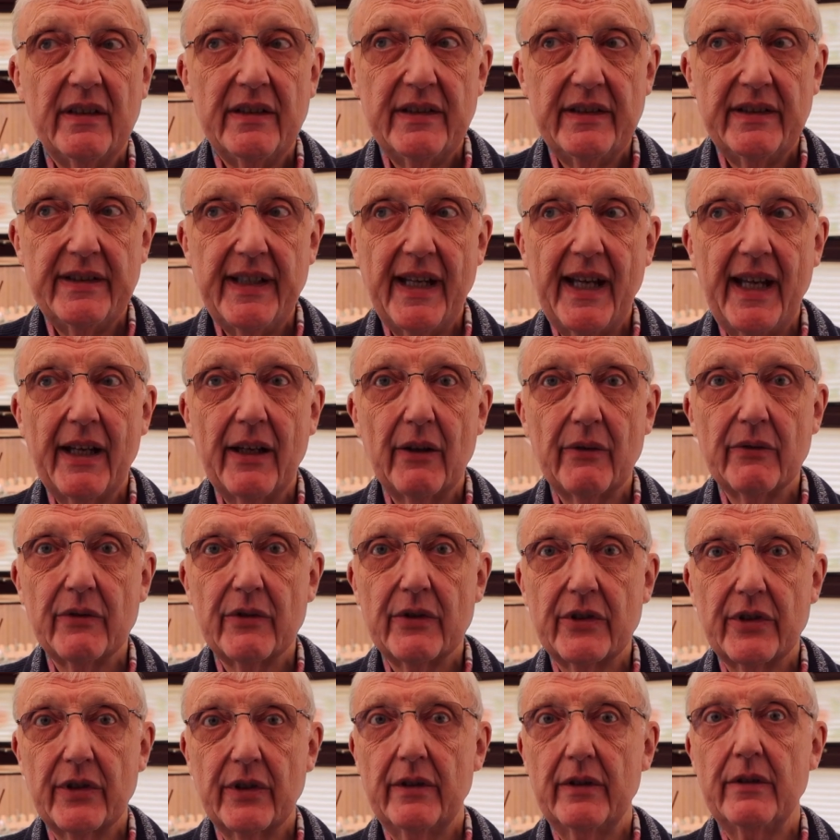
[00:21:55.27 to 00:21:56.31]
down
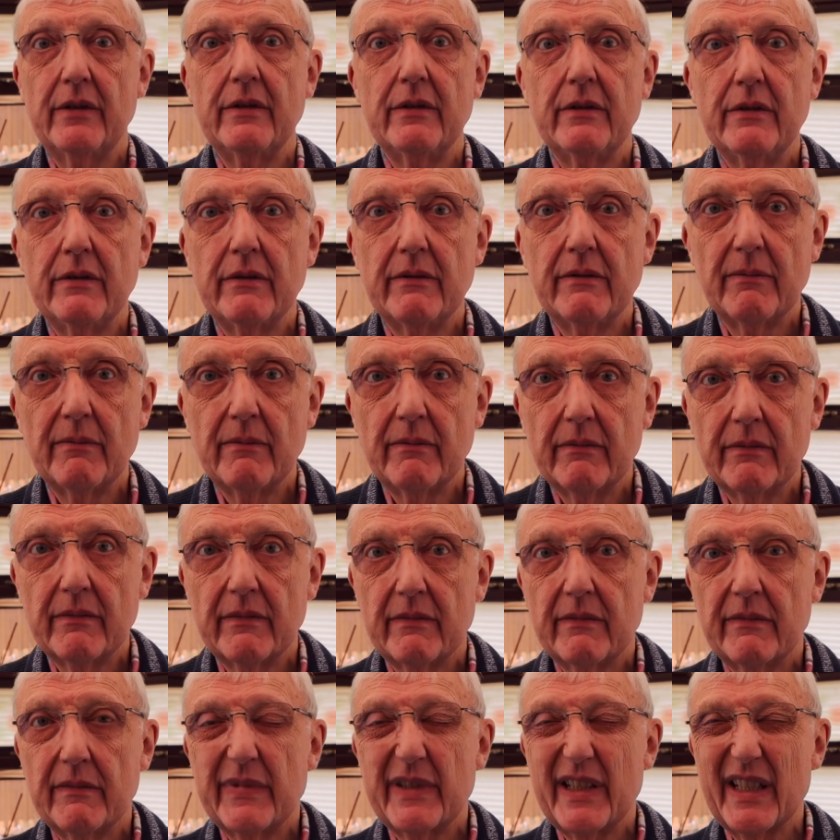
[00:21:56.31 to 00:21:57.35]
to
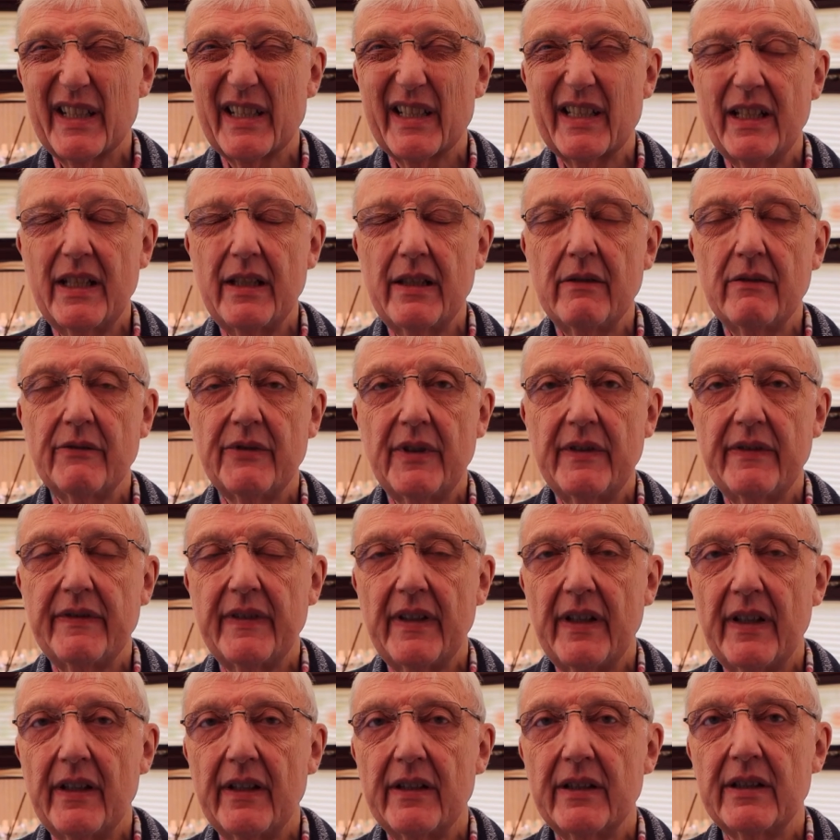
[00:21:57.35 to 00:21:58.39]
16, 15
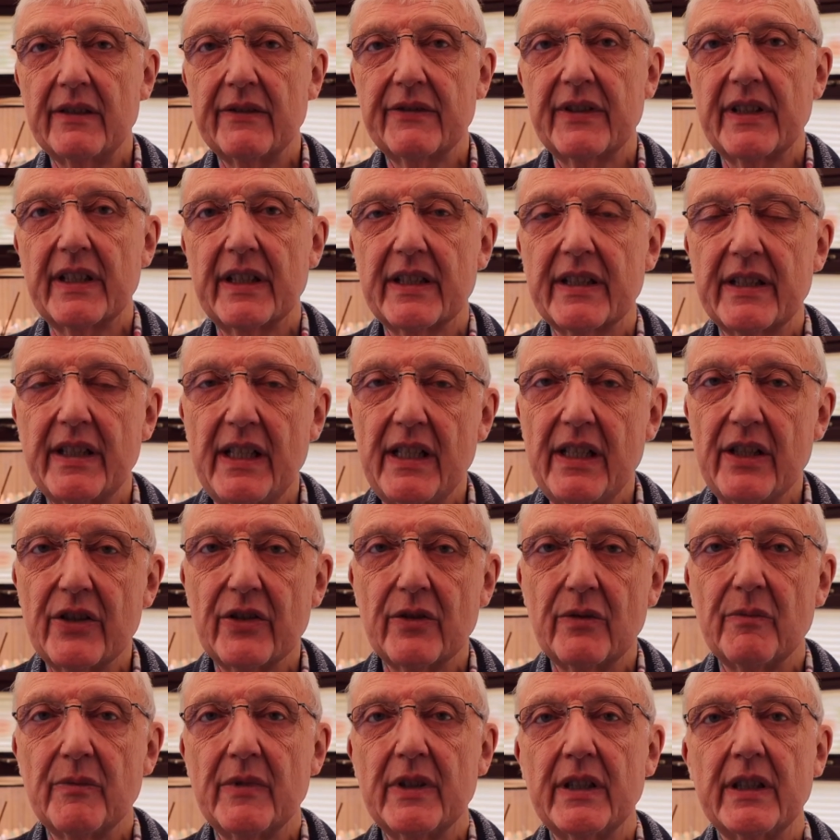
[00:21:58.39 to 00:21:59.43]
and a half, 16
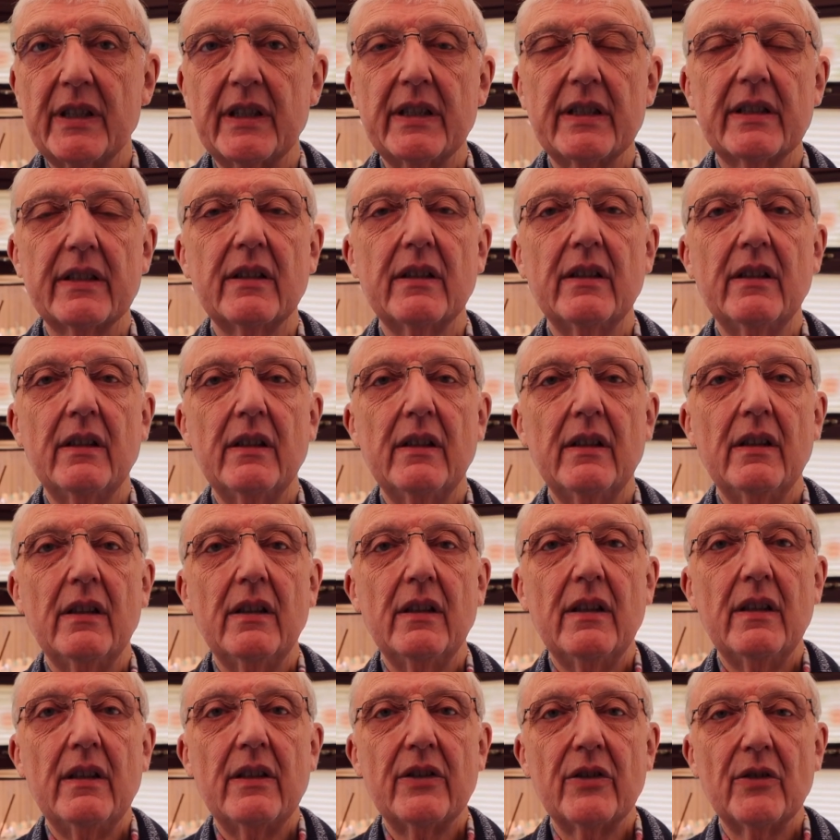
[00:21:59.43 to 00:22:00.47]
some nights,
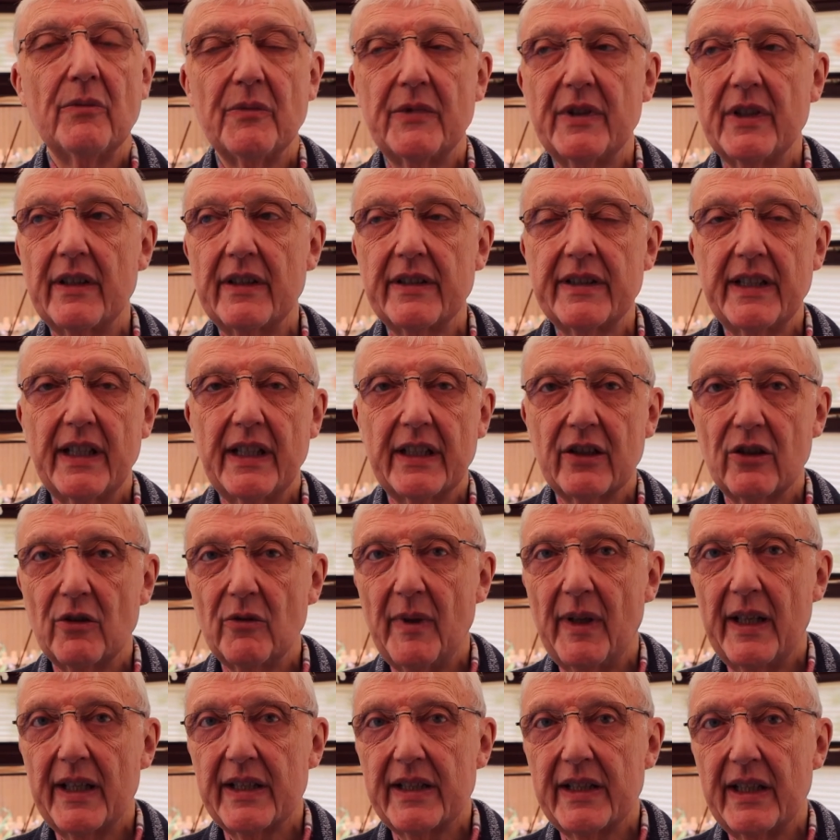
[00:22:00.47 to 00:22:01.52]
sometimes down to
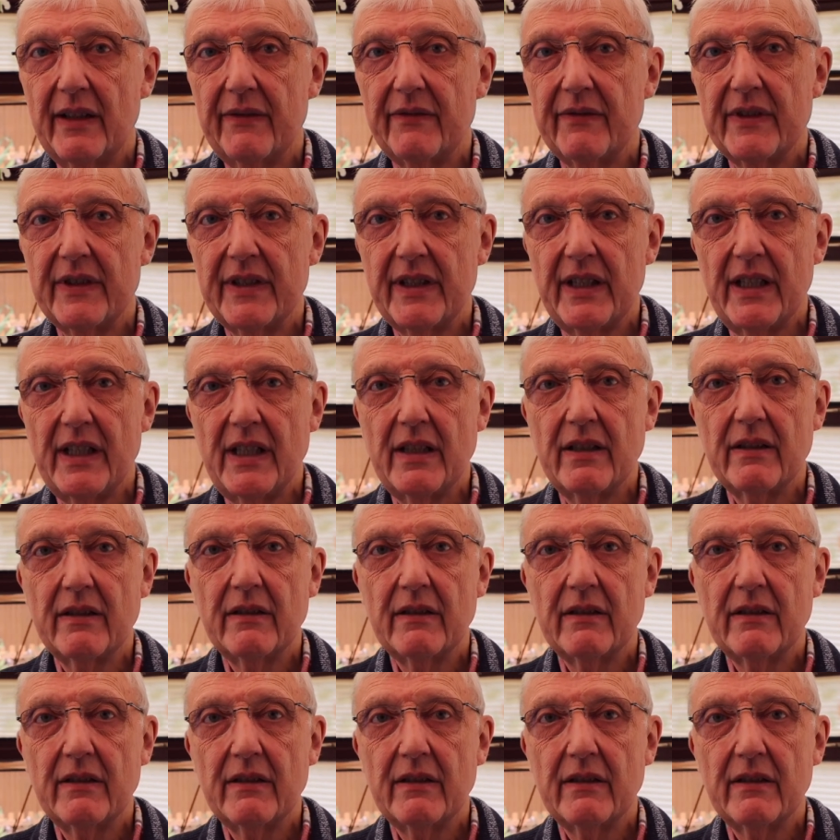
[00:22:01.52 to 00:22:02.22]
about 17.